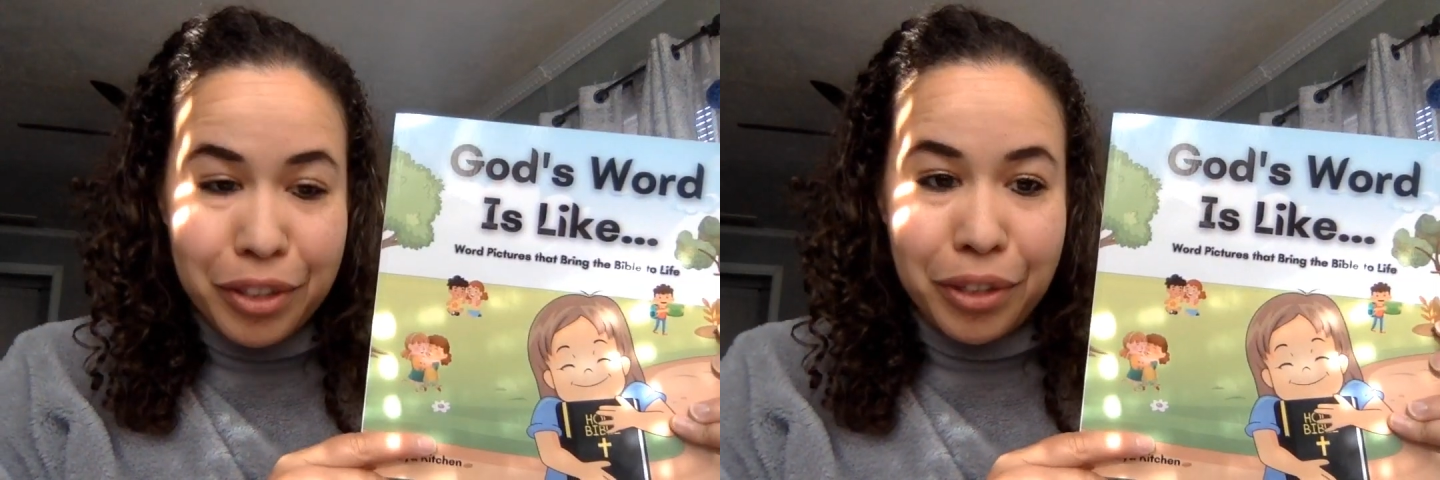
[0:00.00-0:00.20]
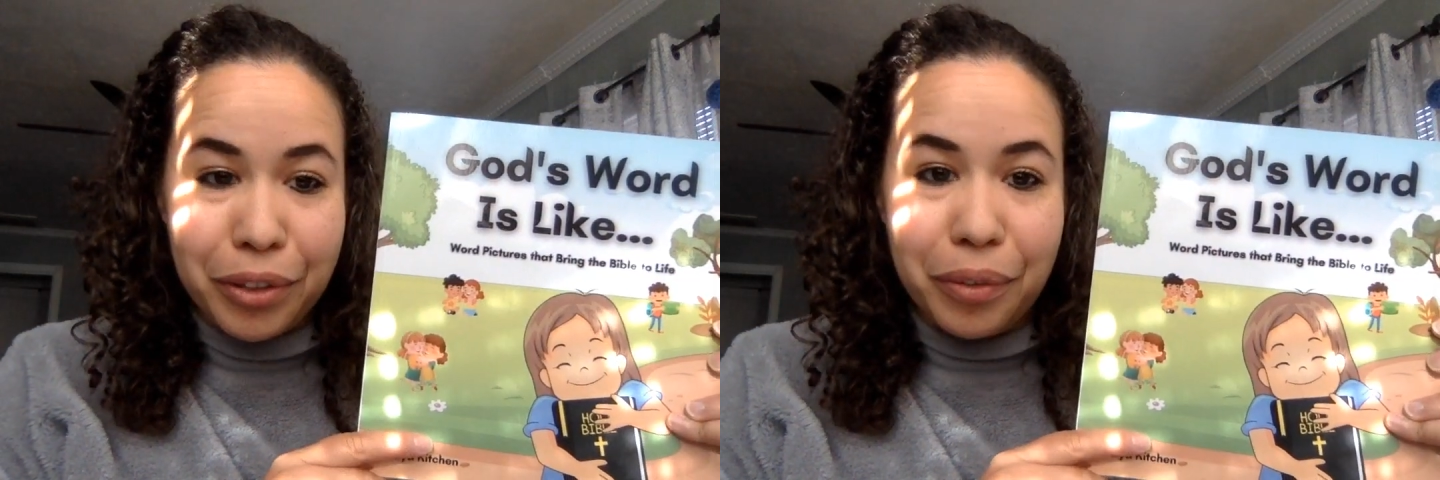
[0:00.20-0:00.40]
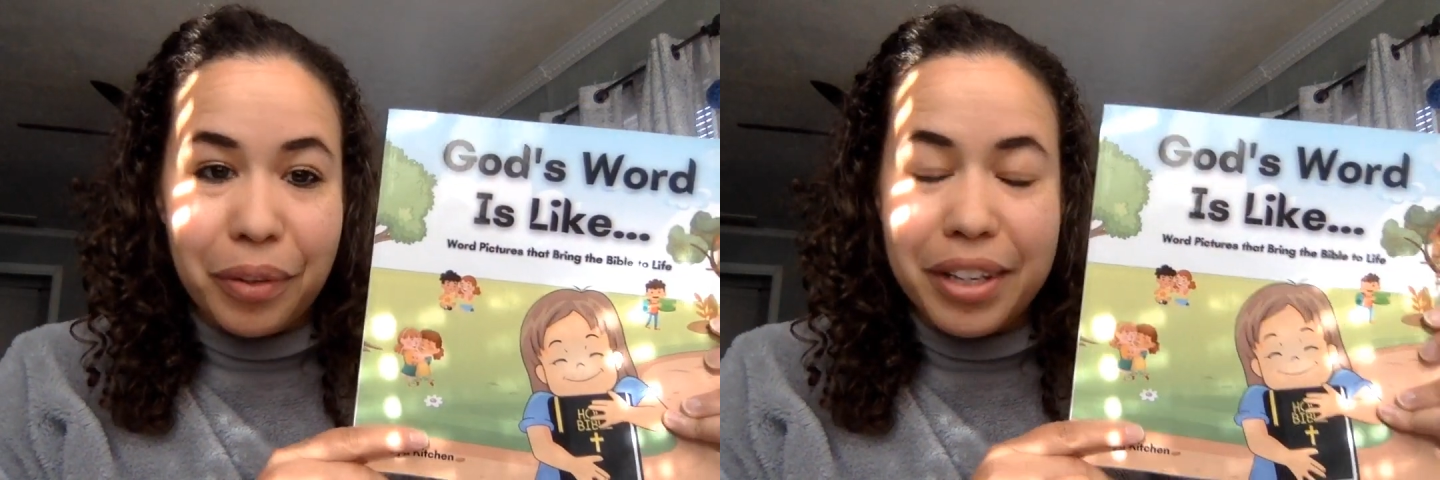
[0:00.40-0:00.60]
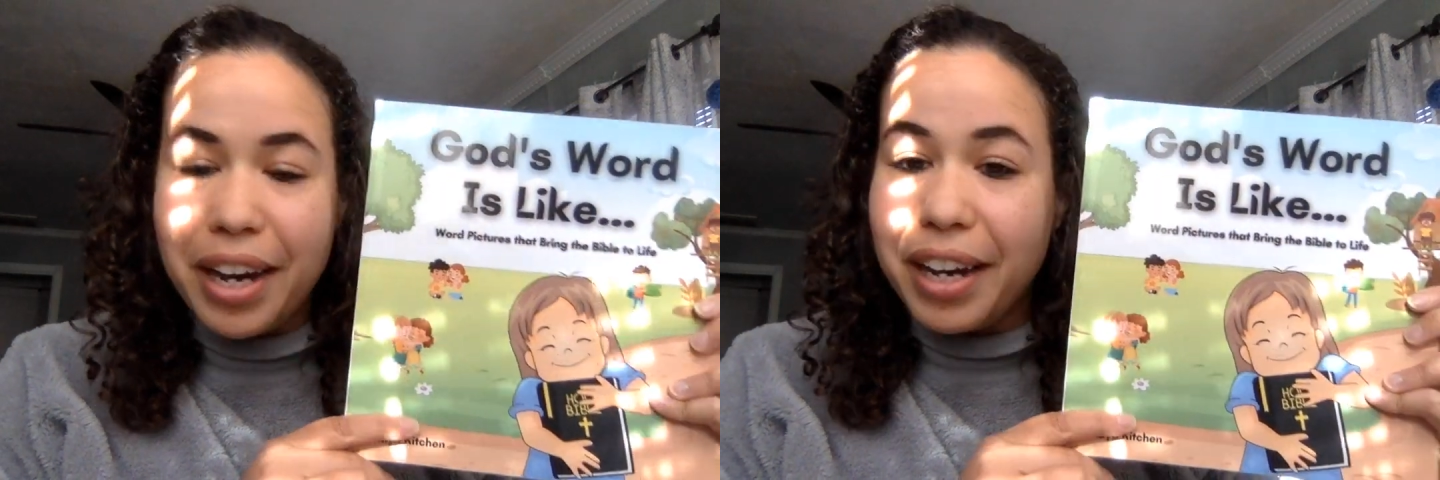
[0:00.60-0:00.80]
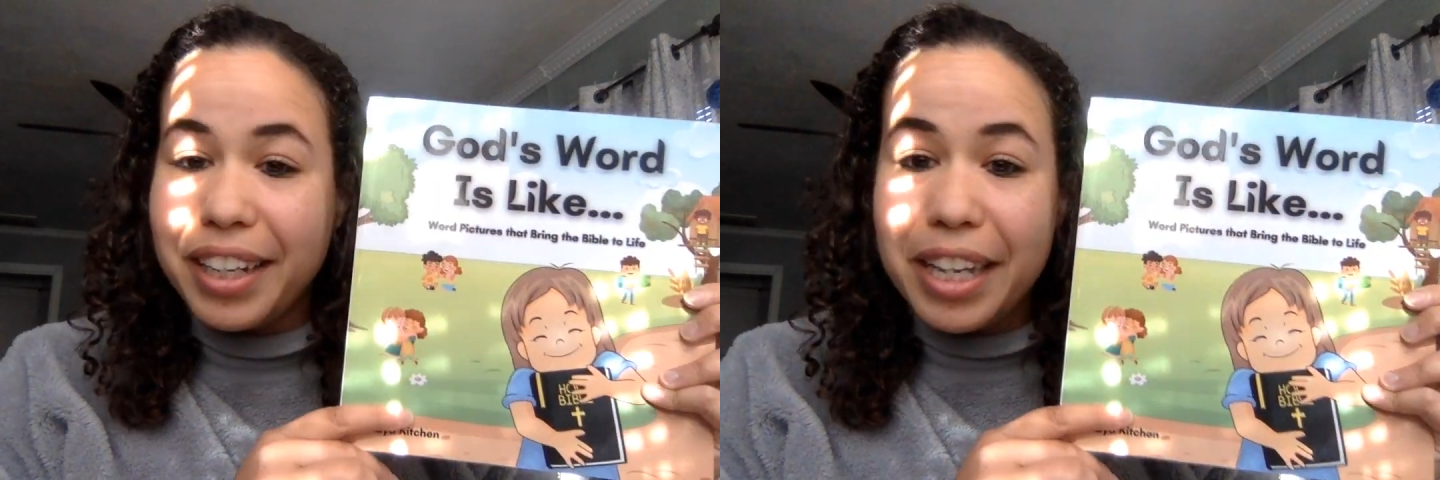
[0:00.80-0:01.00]
to
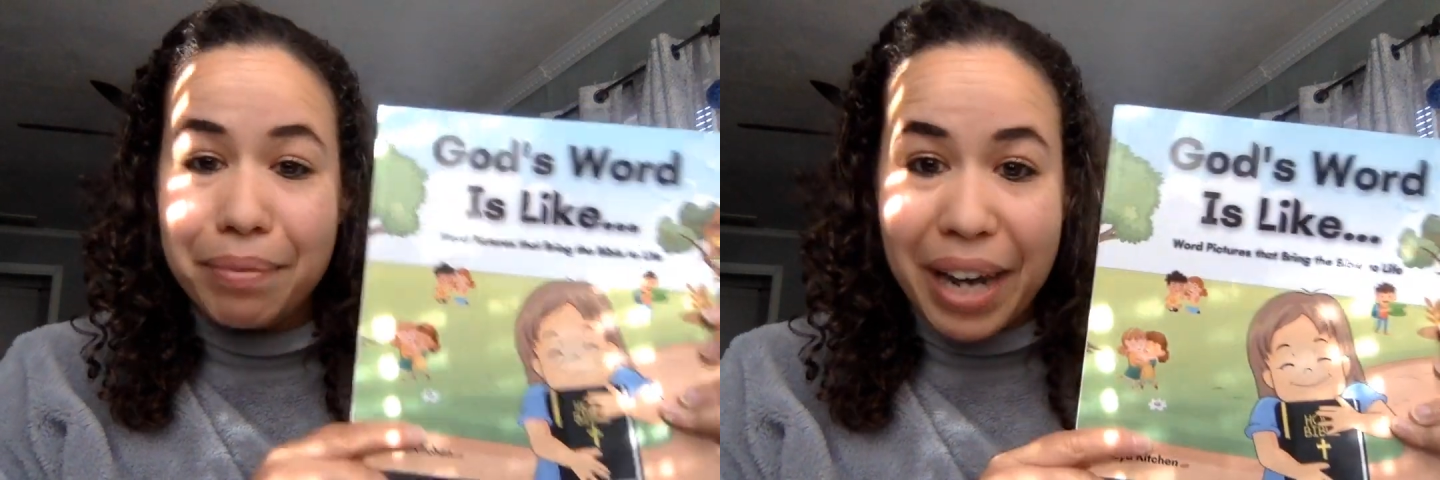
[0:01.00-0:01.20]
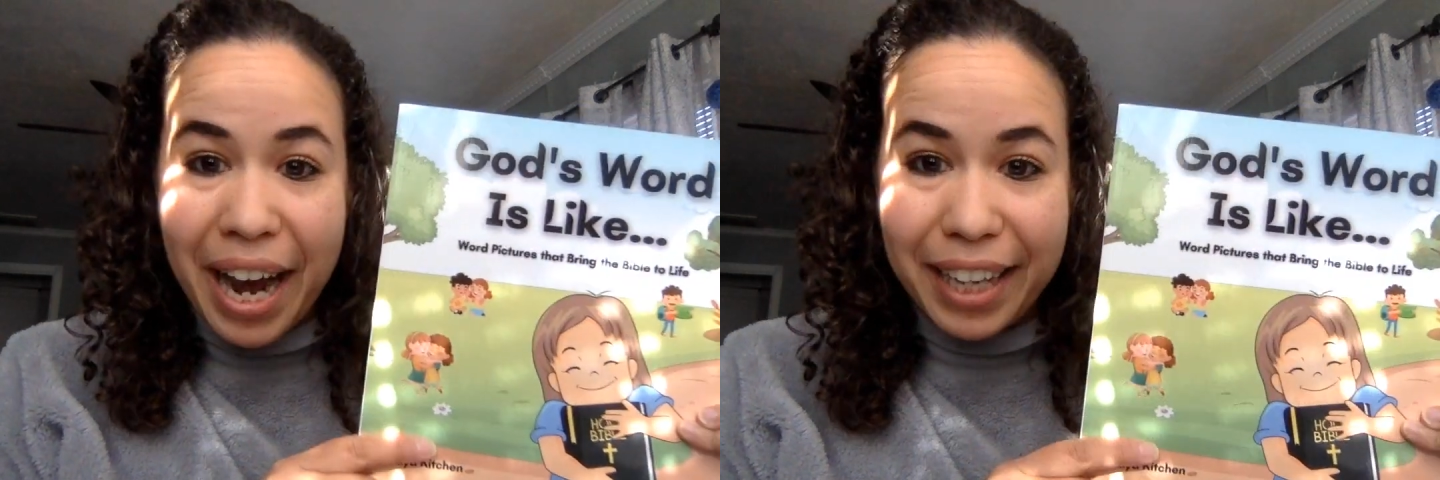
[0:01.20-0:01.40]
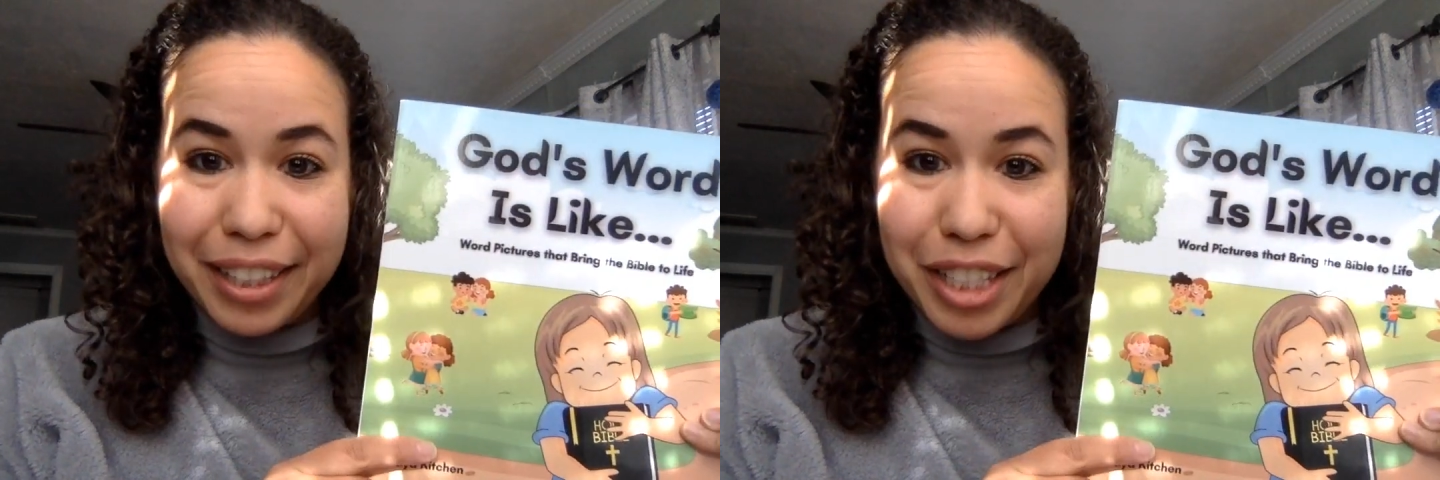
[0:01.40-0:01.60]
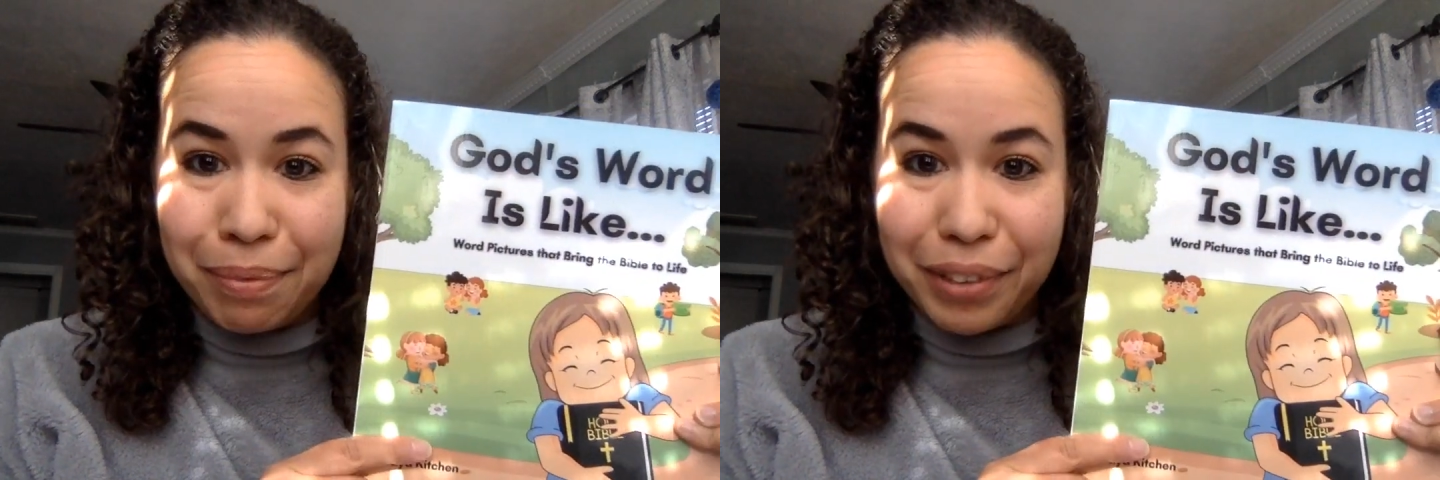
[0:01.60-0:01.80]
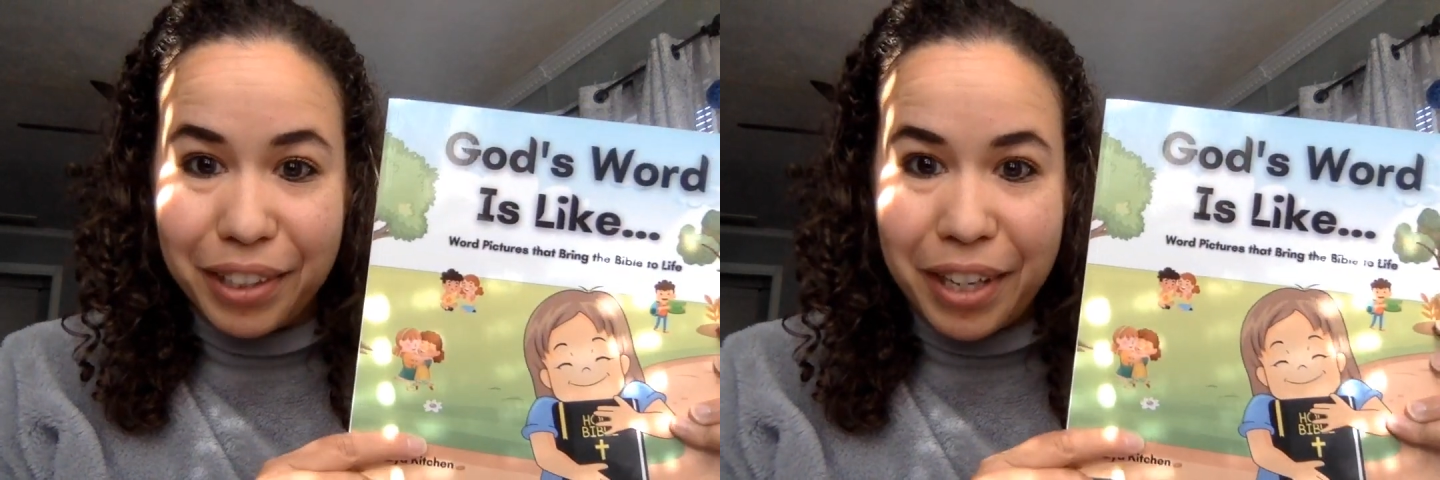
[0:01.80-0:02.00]
uh, get behind this
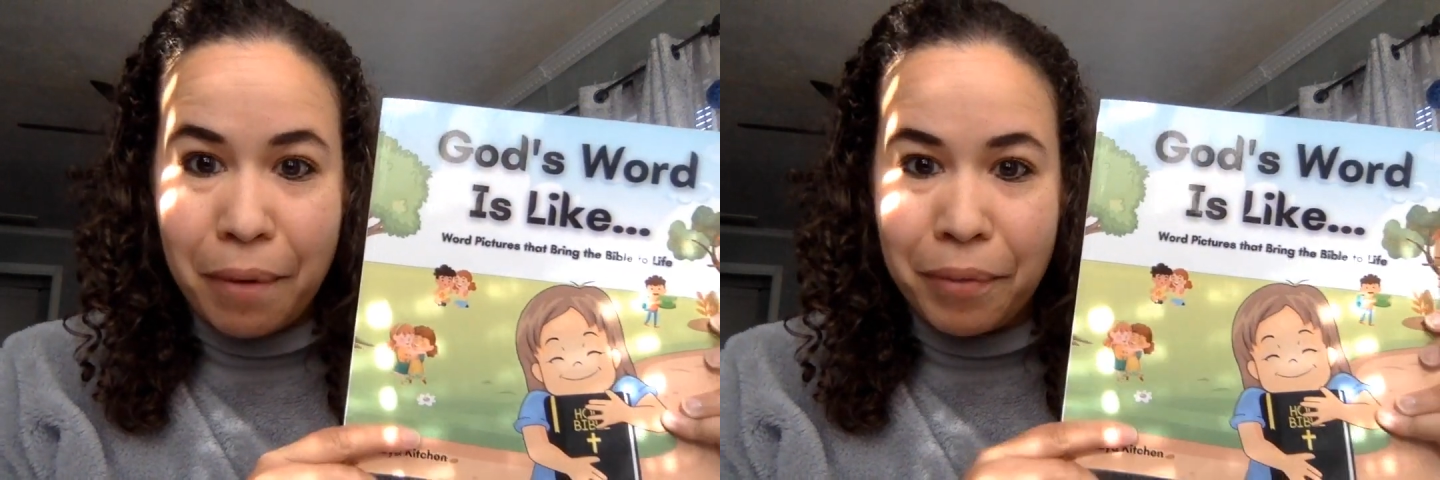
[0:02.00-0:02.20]
book,